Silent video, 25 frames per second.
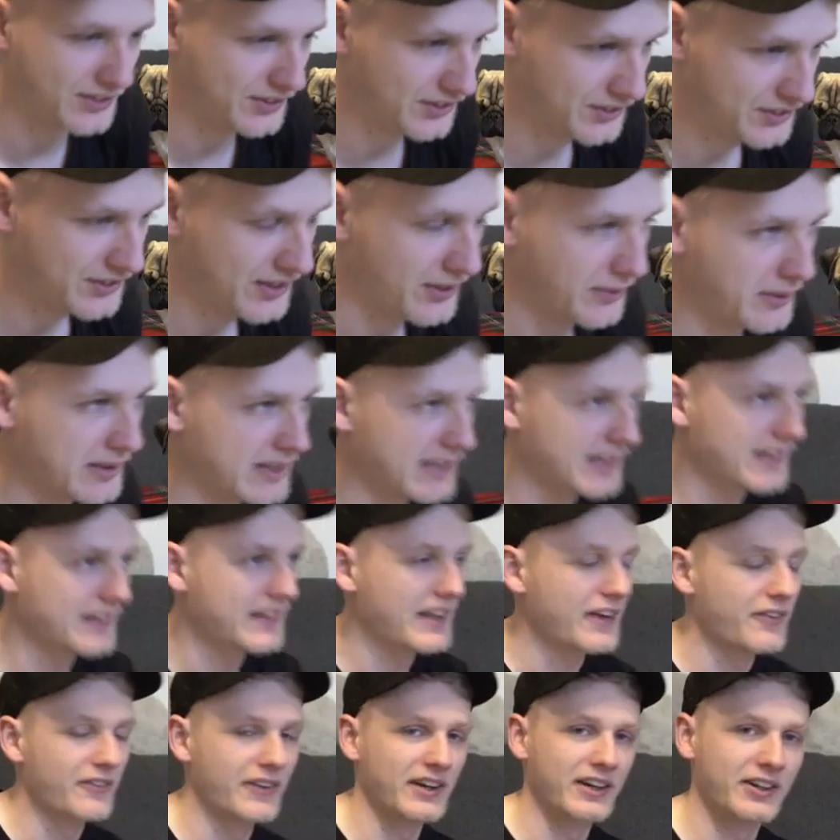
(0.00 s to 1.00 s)
Now, cleaning their
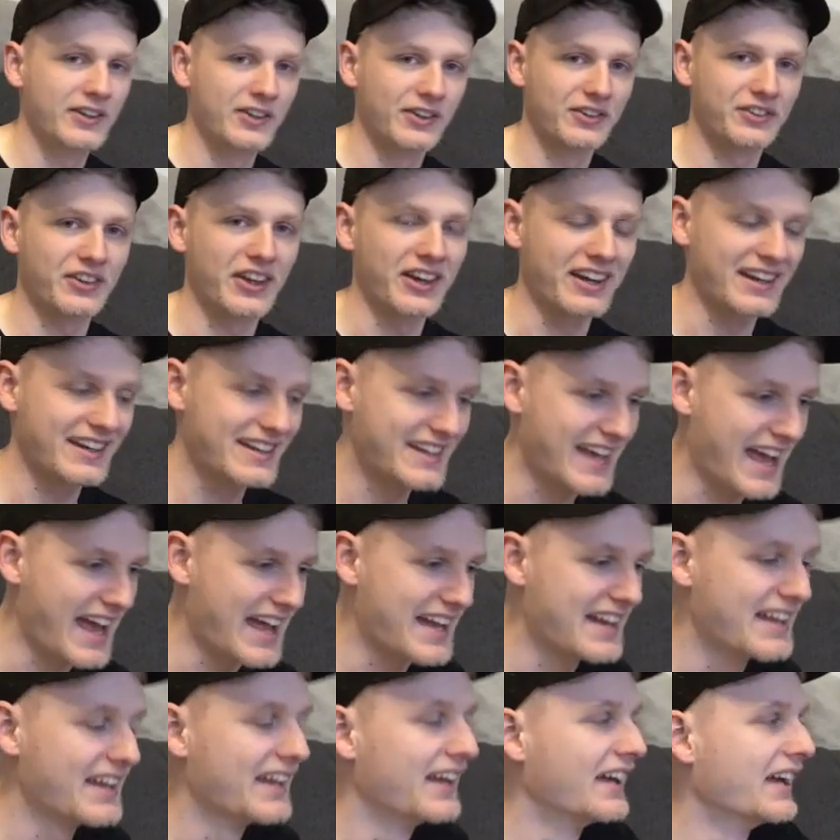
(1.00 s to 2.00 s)
wrinkles again
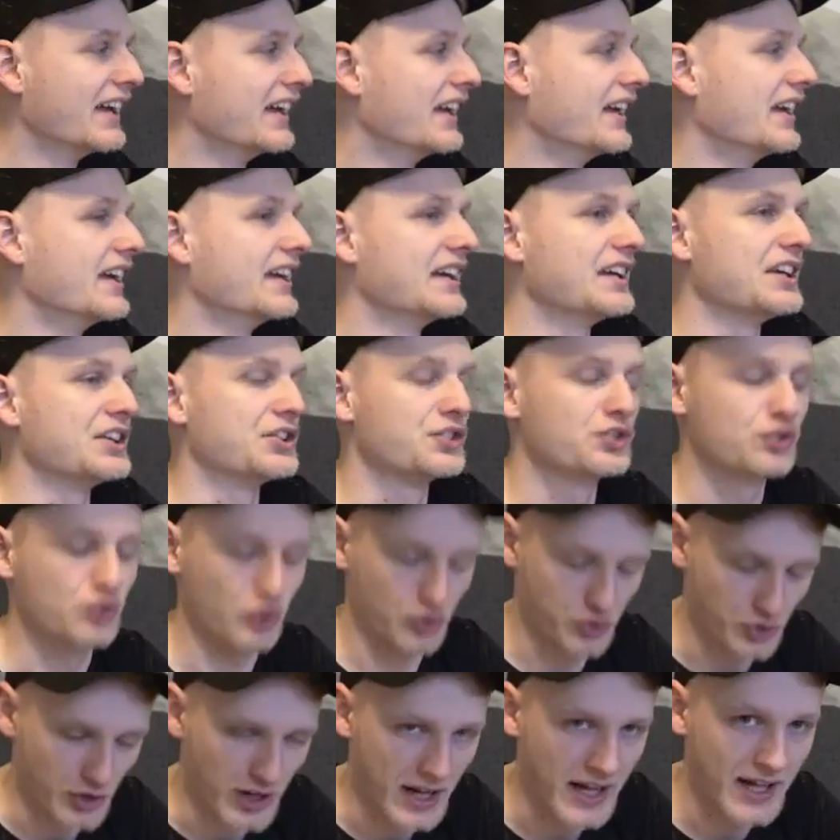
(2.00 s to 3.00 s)
is such a
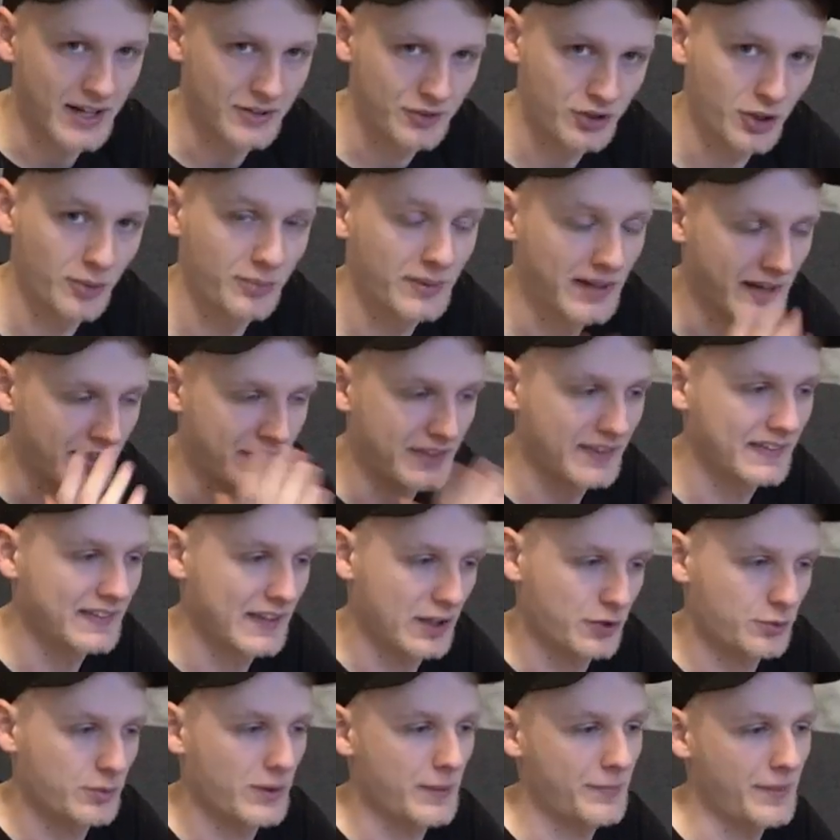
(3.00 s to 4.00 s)
hard job, and I think that's why
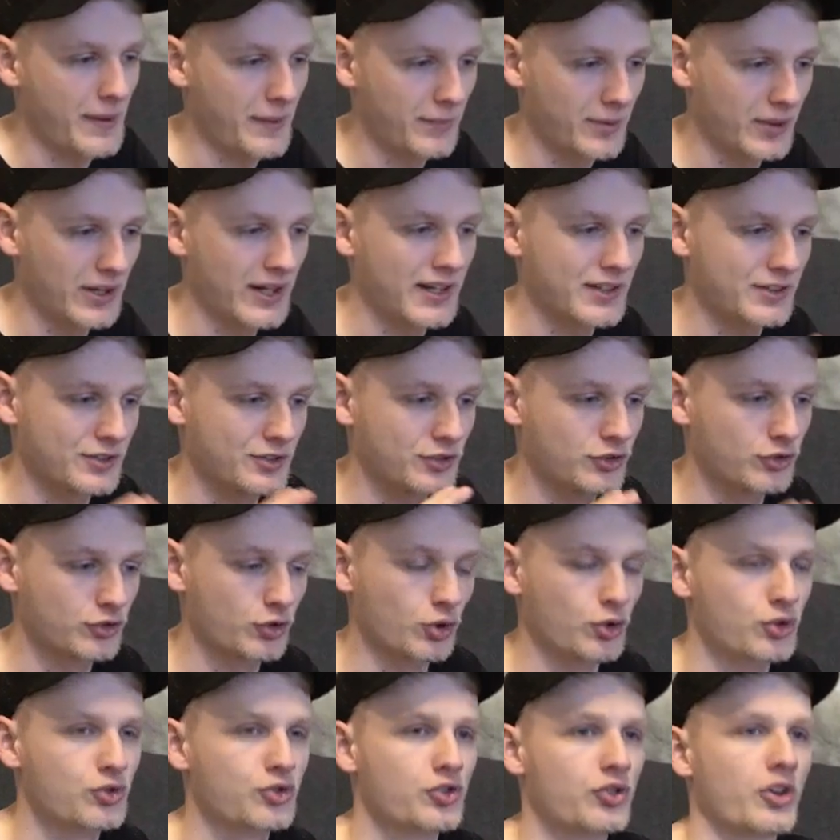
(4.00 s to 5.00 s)
Pablo has
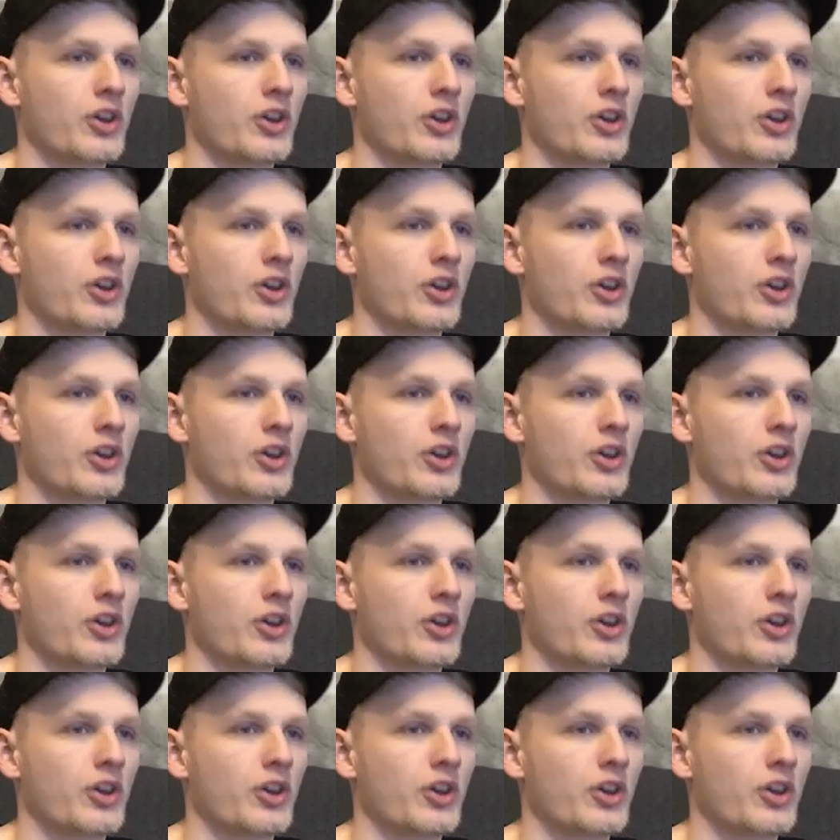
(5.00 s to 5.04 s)
such